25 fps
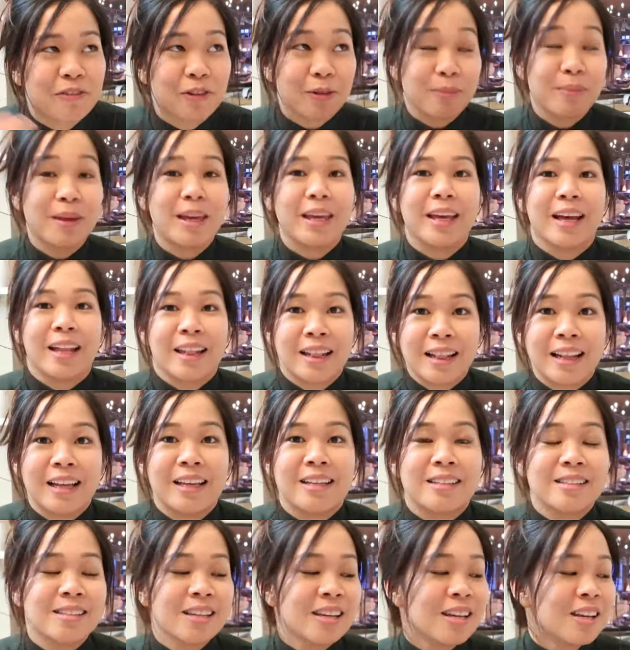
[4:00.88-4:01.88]
for me at
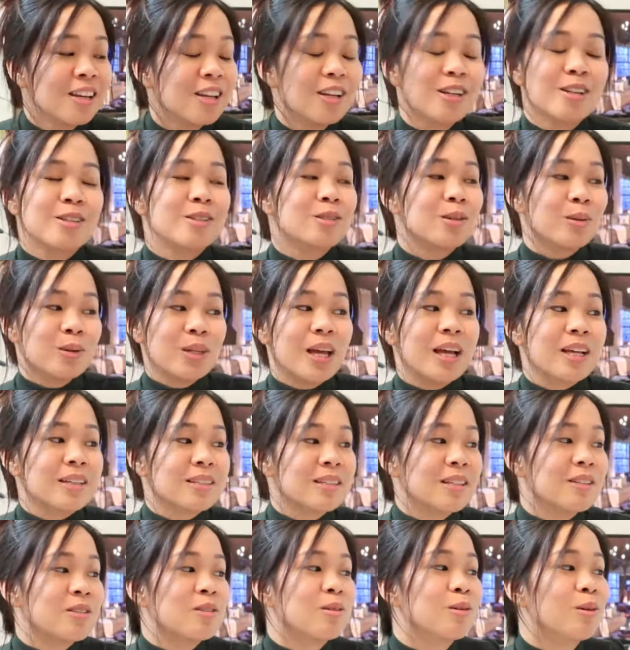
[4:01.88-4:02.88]
least. So
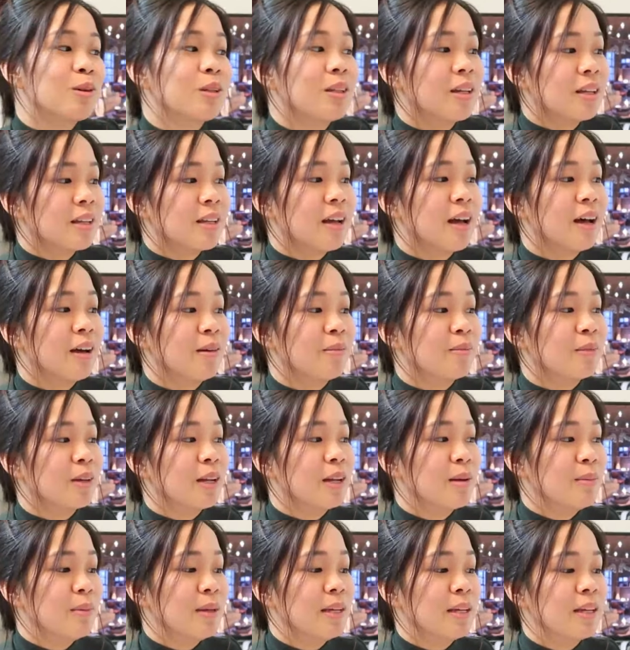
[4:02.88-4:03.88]
yes, it's good that I'm
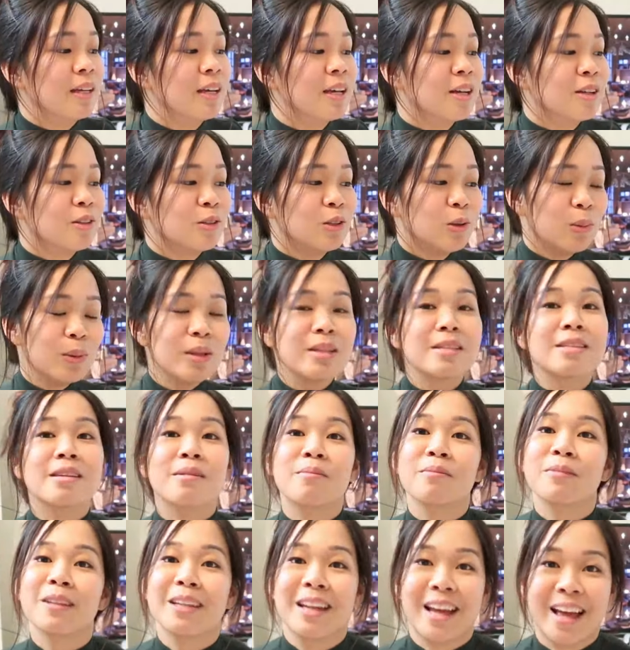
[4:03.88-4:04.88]
gonna be doing
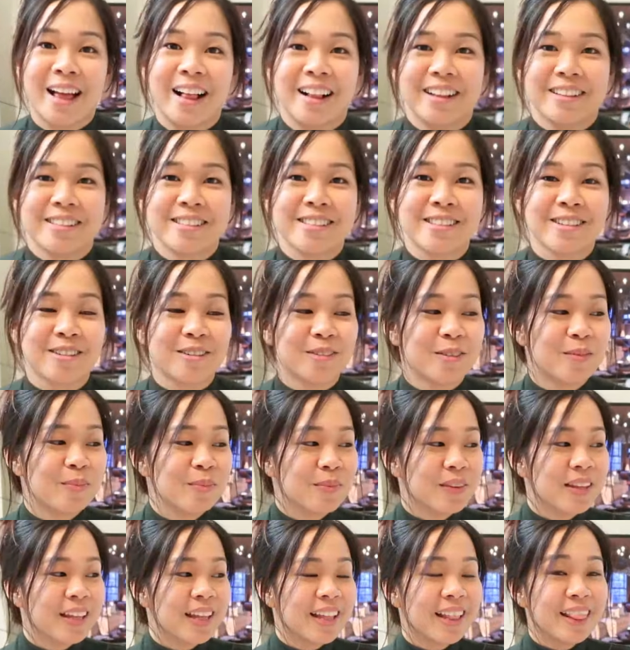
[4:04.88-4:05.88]
something else. So
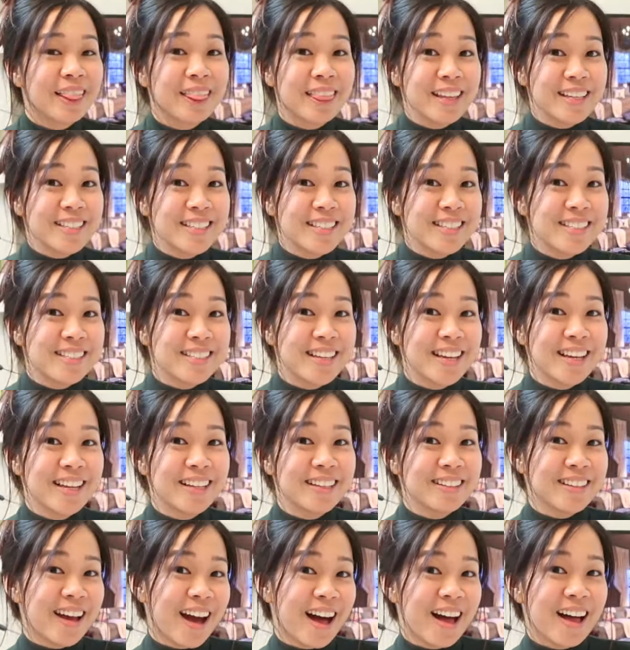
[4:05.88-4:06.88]
this is
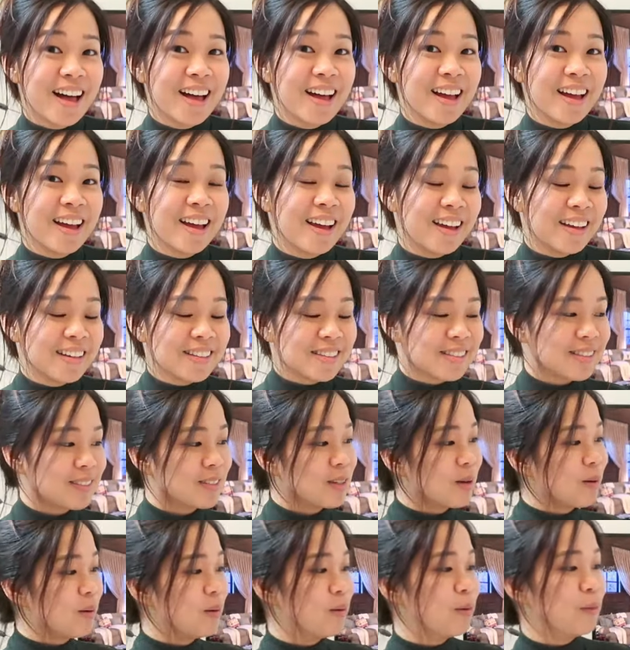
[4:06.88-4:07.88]
it, guys.
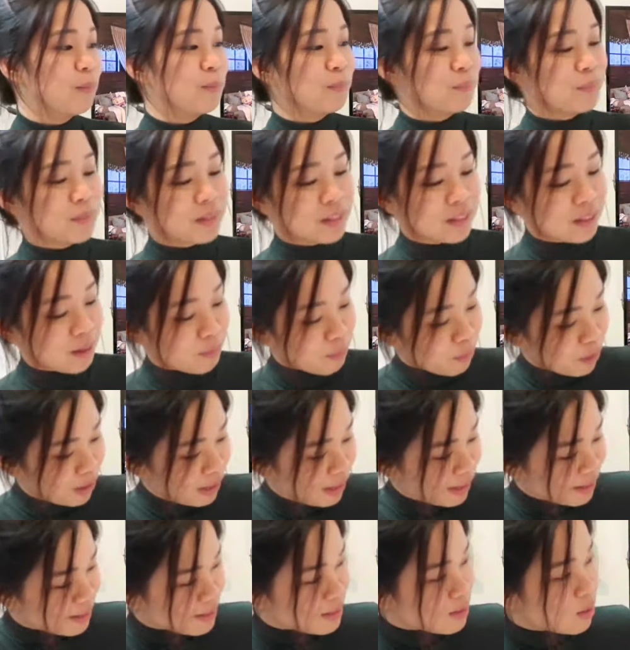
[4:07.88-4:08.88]
So come
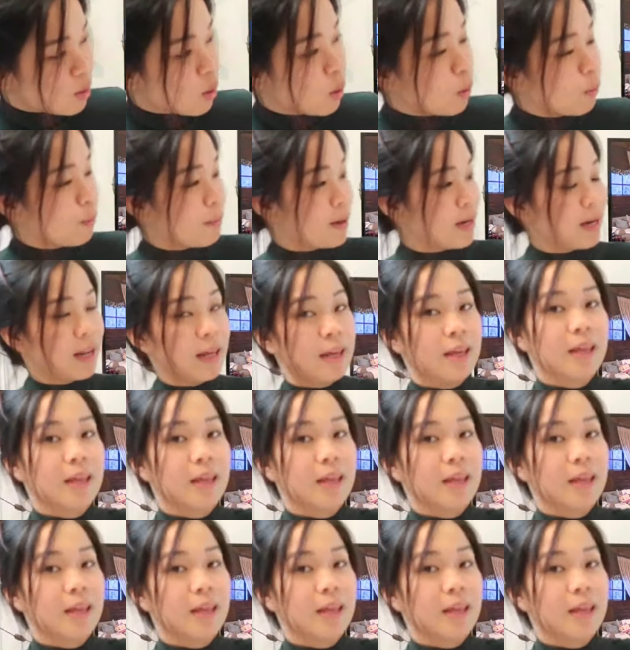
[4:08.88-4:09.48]
on, let's open